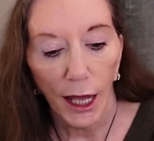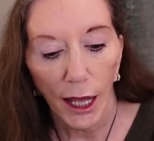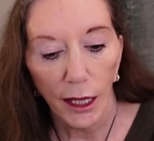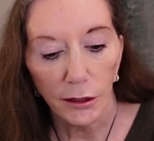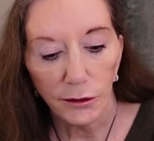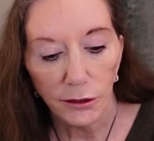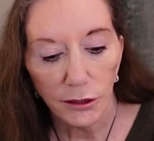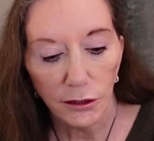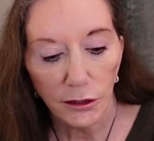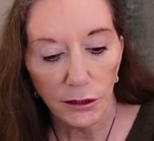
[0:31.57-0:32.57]
And
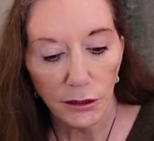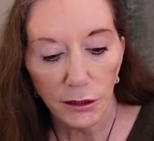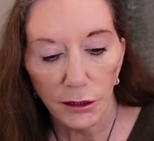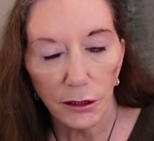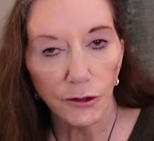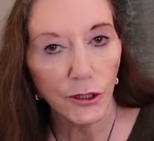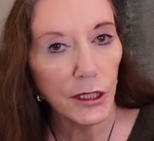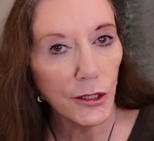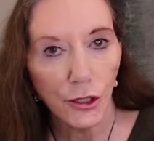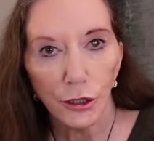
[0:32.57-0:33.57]

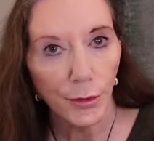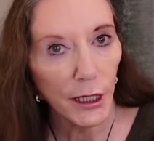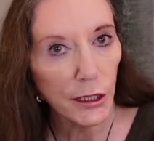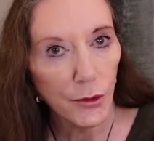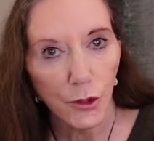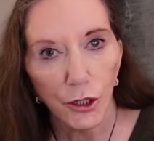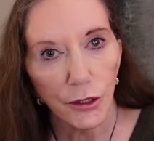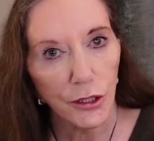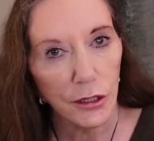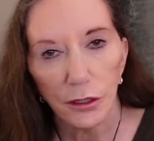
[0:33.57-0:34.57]
these 2 bags were
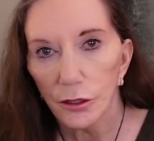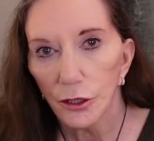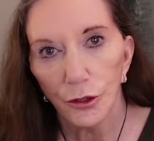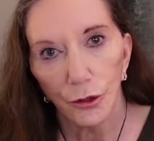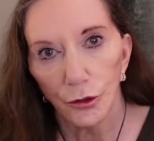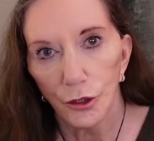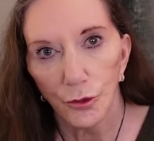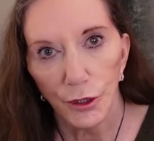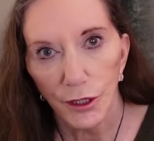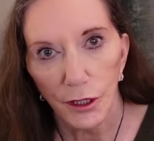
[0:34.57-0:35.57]
just too good to
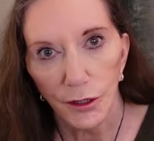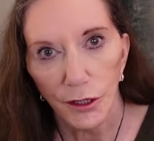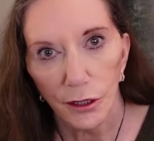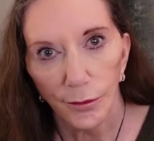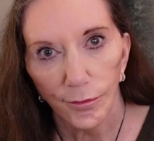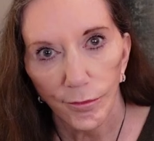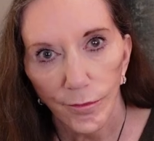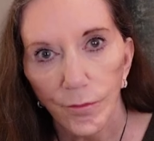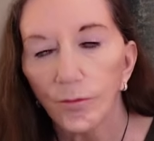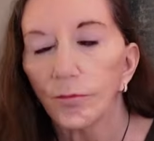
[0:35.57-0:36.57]
resist.
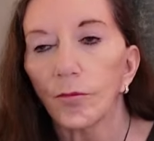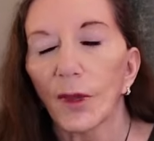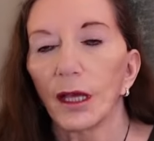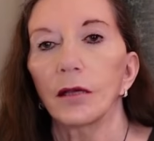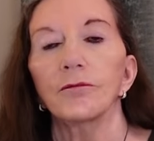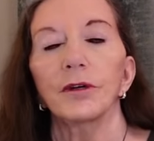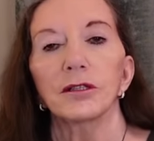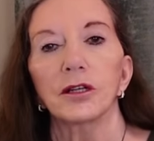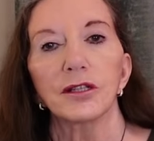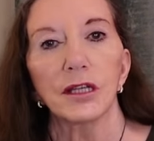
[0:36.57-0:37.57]
In fact,
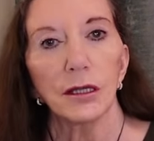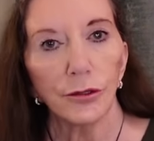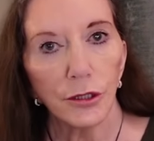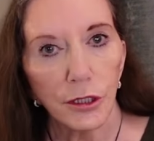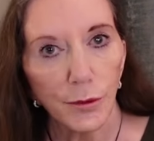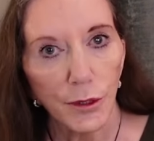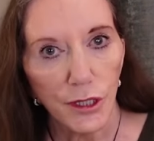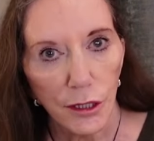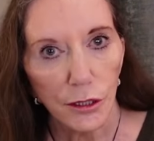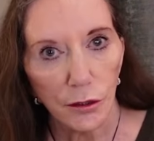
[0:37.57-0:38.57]
I say
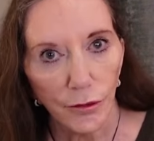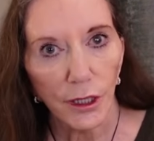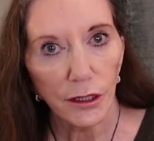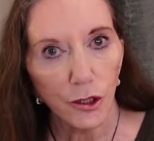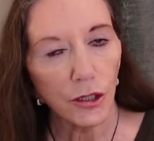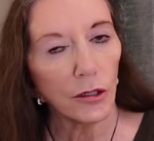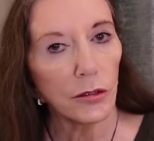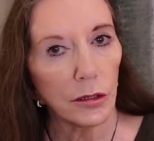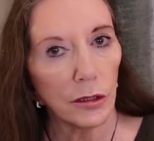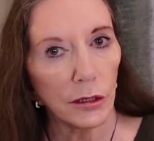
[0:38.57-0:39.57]
30% off, I actually
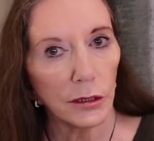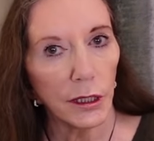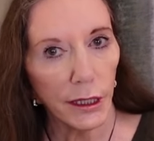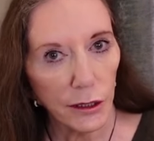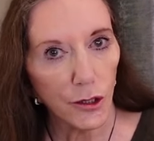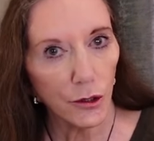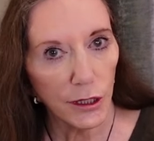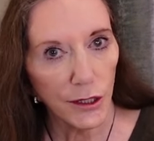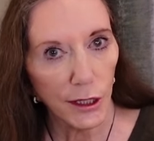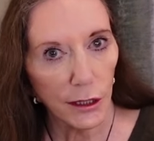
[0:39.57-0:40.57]
got an extra
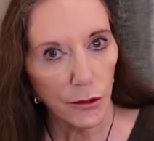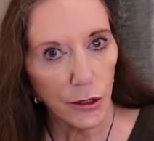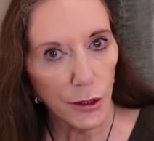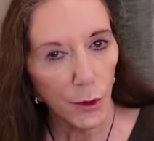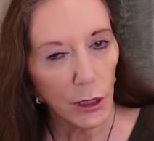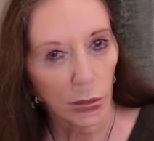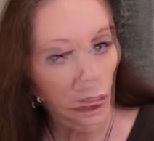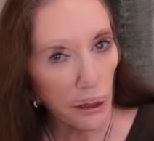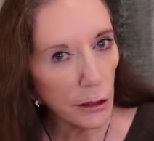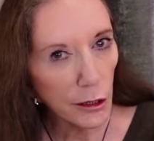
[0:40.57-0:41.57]
discount as well,
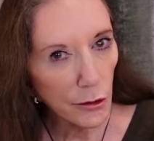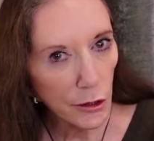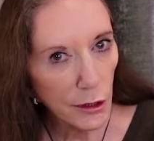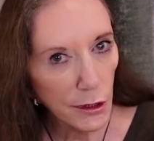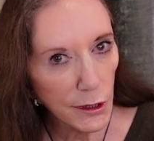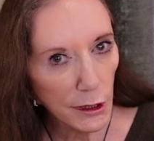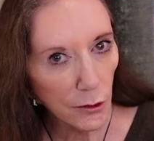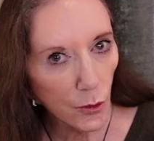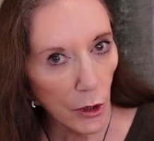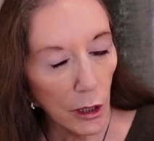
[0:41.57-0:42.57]
and I don't
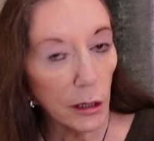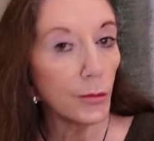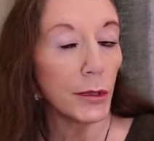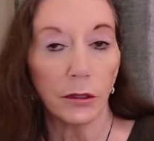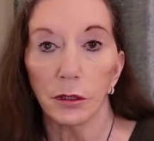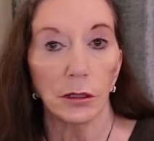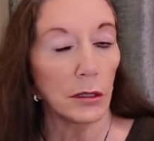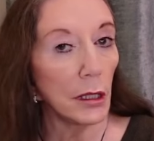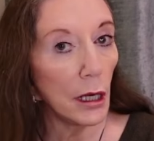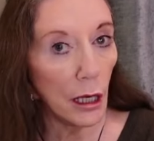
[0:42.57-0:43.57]
understand why, but
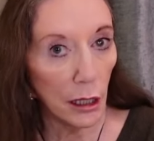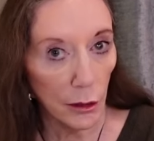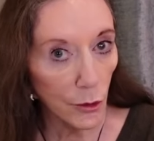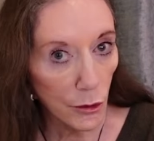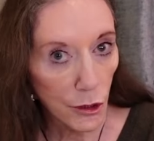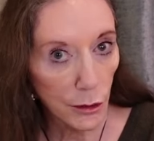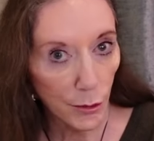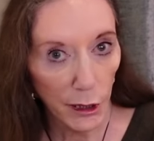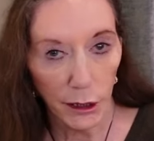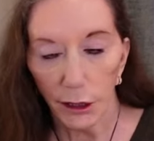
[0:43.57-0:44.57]
I won't
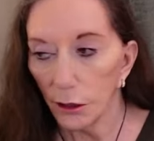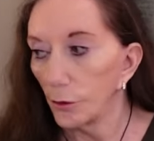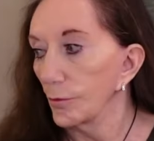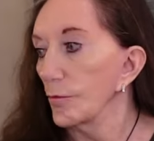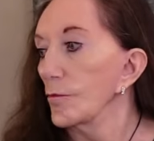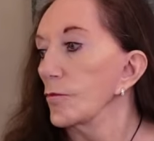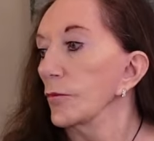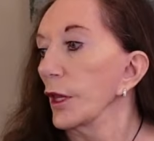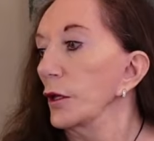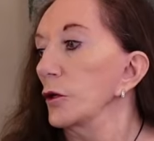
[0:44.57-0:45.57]
complain.
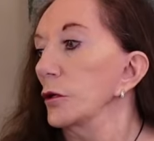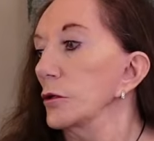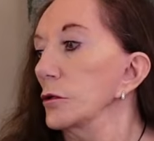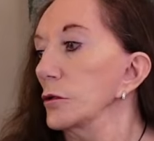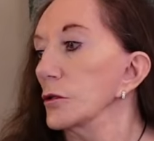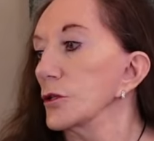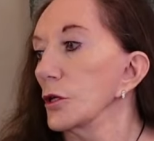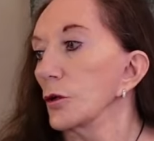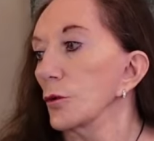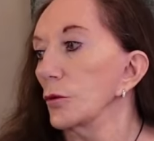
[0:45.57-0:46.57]

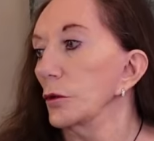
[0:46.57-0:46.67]
So,